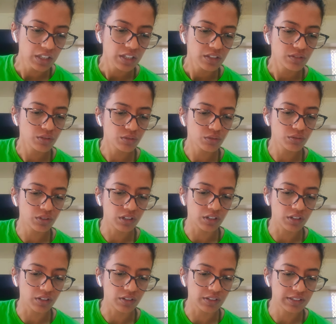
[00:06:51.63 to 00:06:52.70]

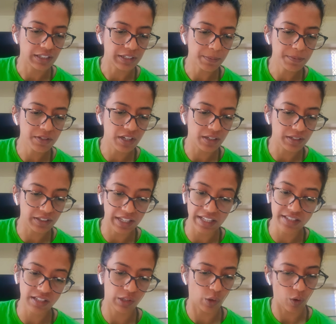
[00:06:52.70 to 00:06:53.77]
So setup
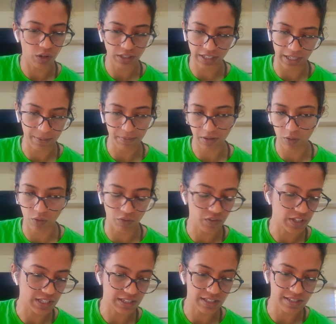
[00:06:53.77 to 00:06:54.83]
takes a long time.
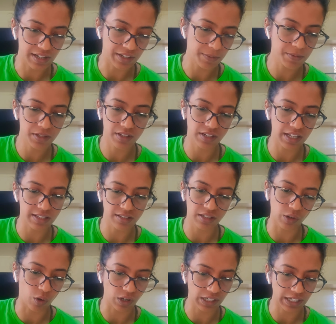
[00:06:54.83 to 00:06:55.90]
Obviously, setups takes a
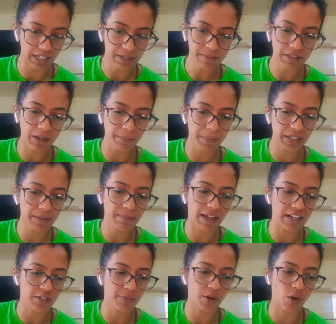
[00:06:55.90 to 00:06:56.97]
long time. Company
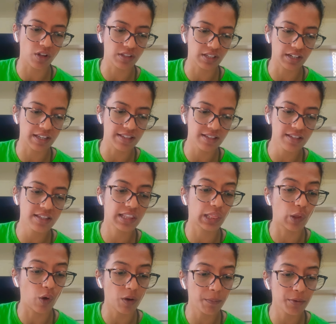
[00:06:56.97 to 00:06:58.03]
management authorizes
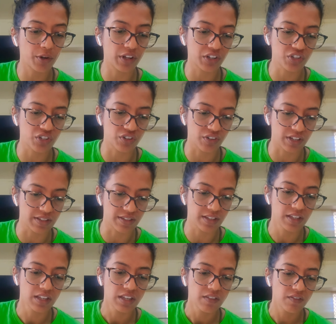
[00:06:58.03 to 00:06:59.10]
long production runs,
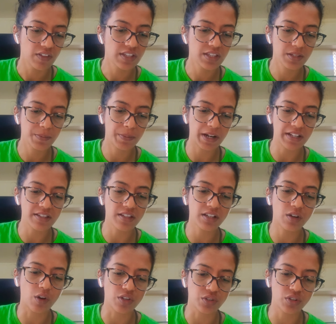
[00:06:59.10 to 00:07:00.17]
which spreads the
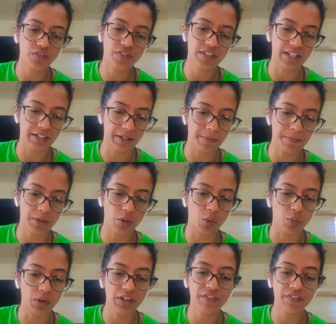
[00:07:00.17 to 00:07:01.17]
cost of setup over